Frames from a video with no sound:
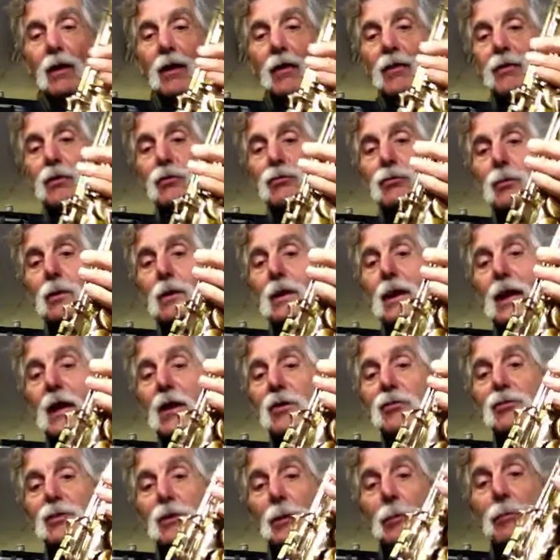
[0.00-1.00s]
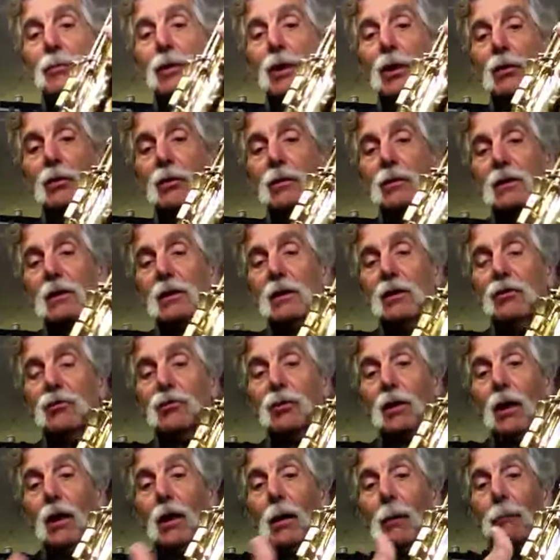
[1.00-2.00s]
This one has the bell
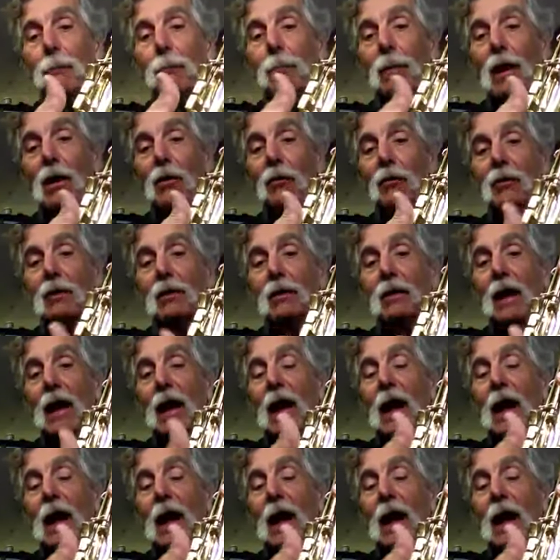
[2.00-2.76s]
keys mounted